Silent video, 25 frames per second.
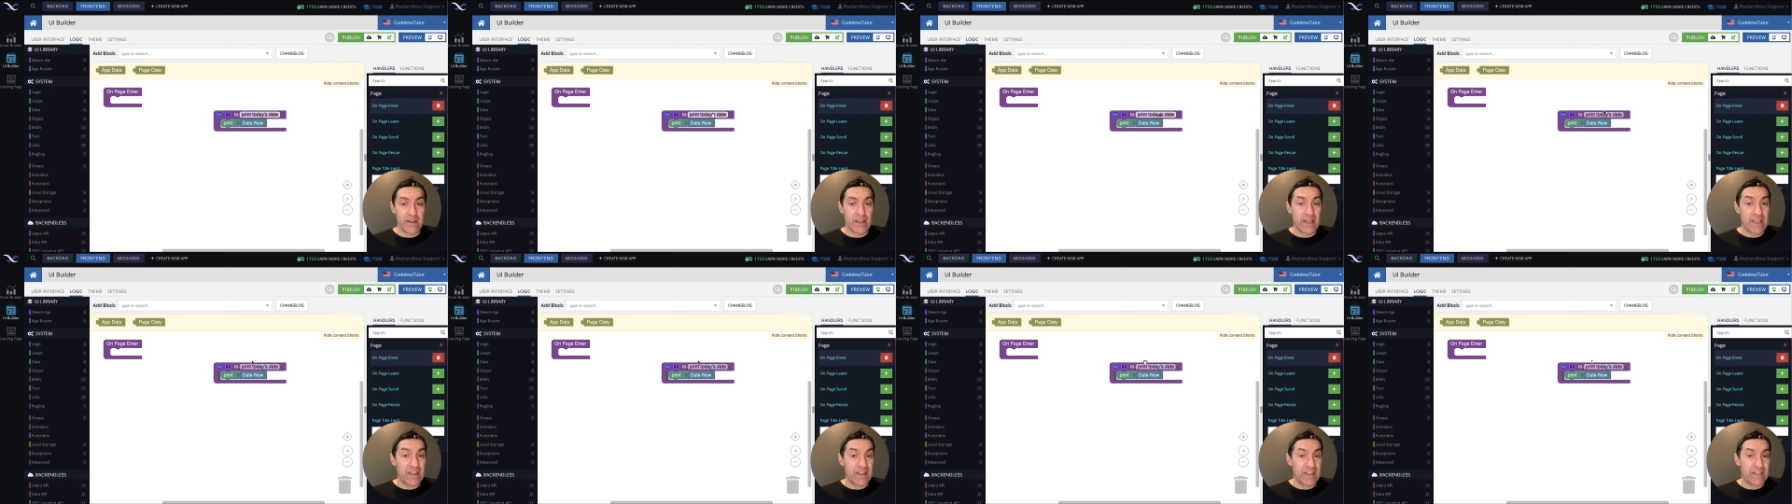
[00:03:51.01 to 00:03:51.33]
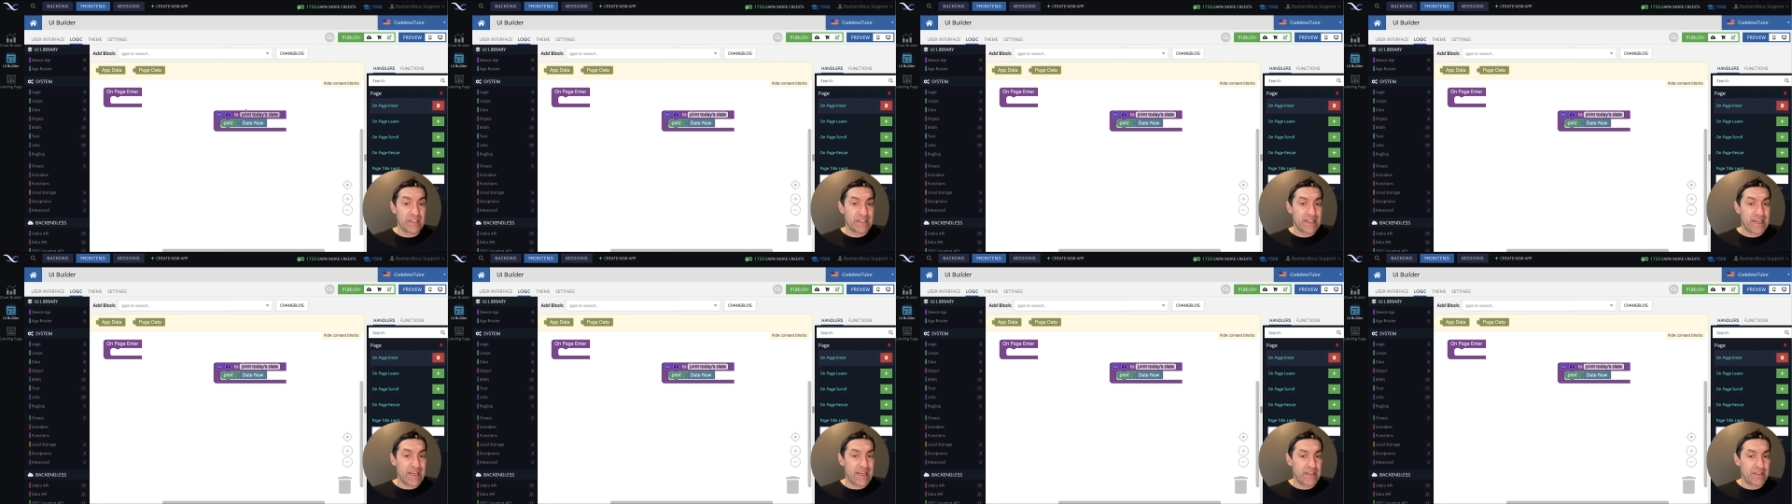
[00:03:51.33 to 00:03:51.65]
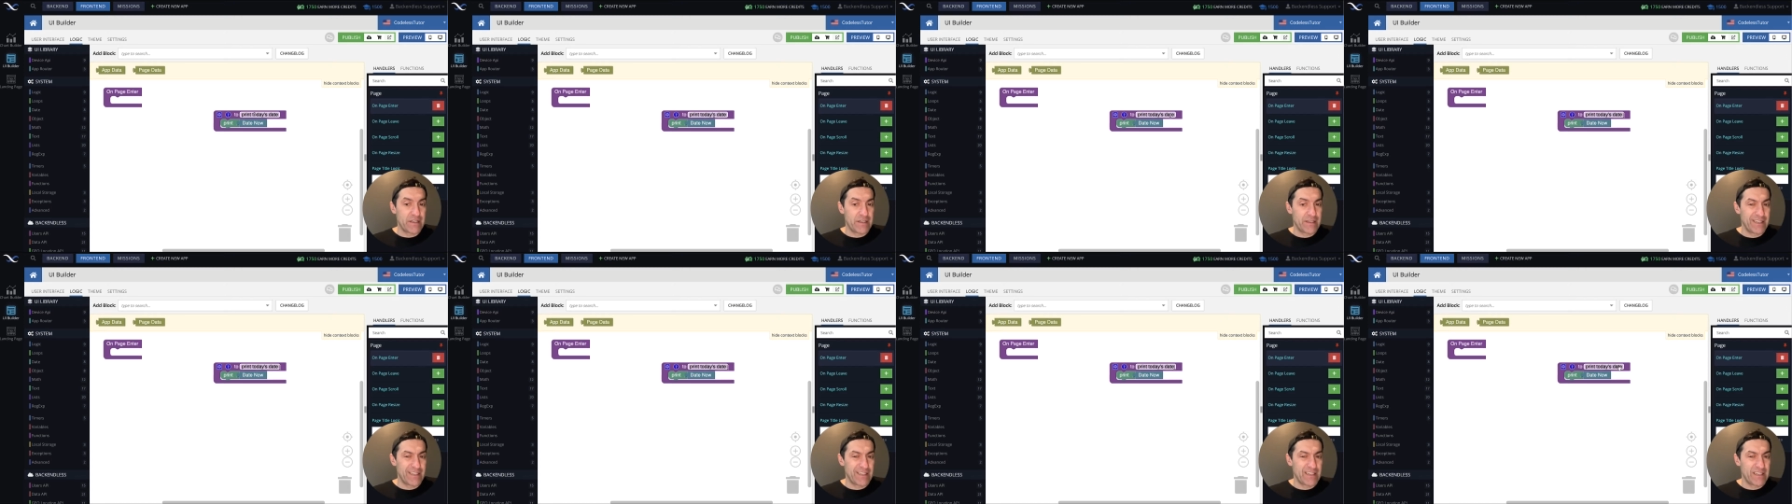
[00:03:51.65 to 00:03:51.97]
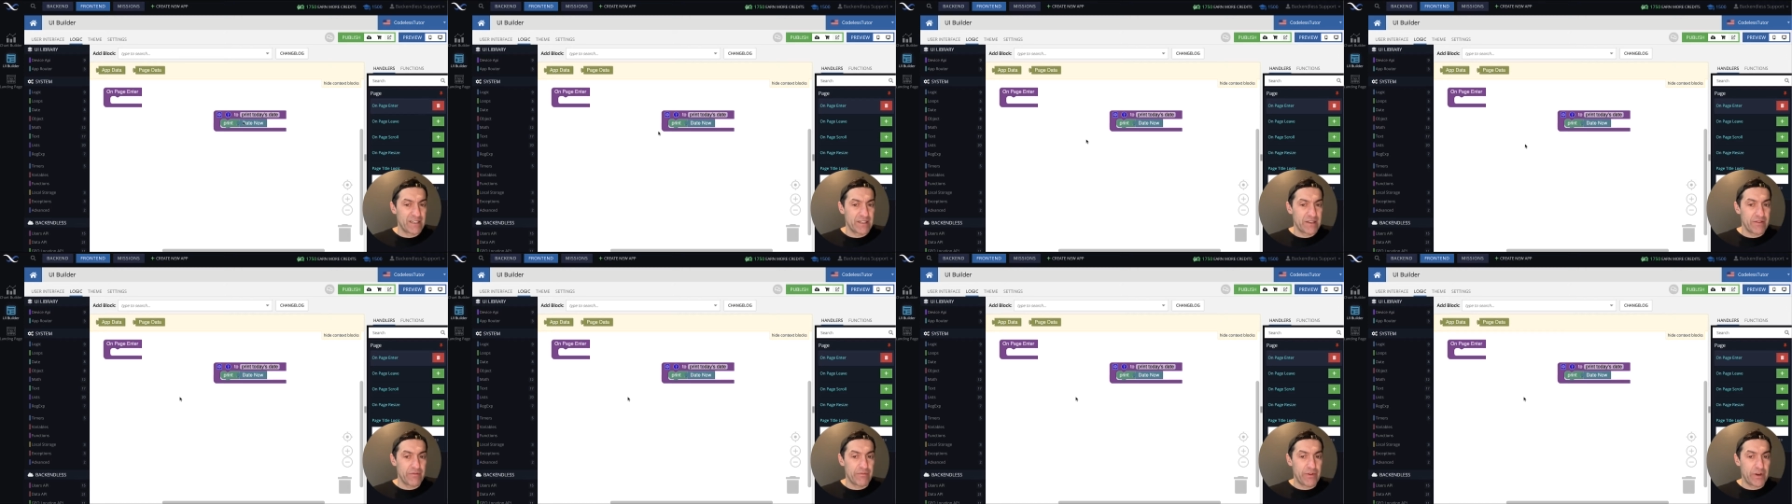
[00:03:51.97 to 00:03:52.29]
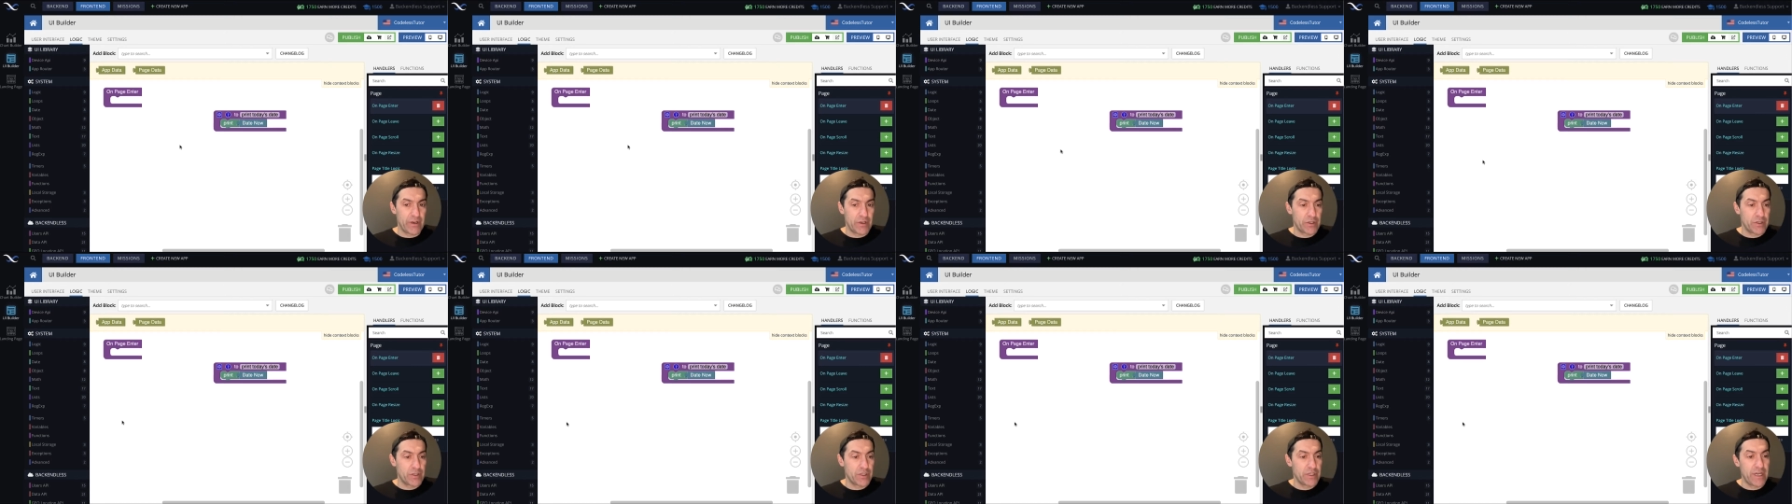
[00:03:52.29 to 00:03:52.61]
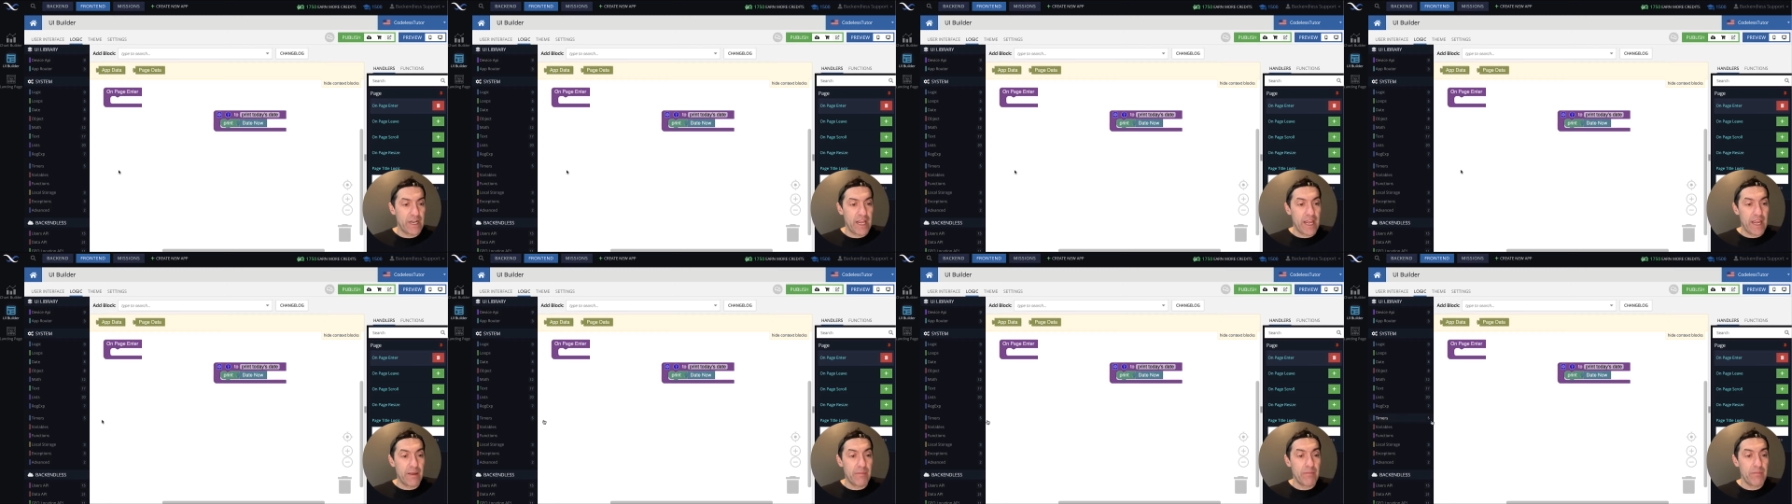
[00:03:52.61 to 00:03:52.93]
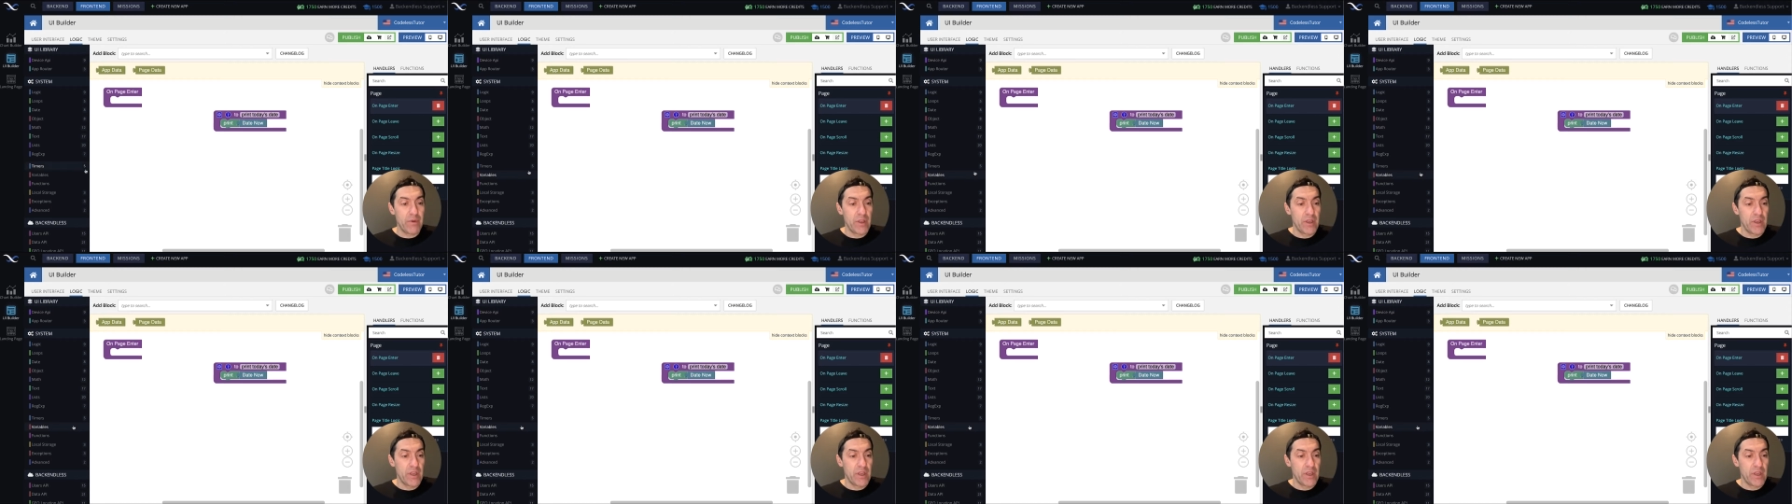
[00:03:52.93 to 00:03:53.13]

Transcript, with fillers: in this case, this is the function name,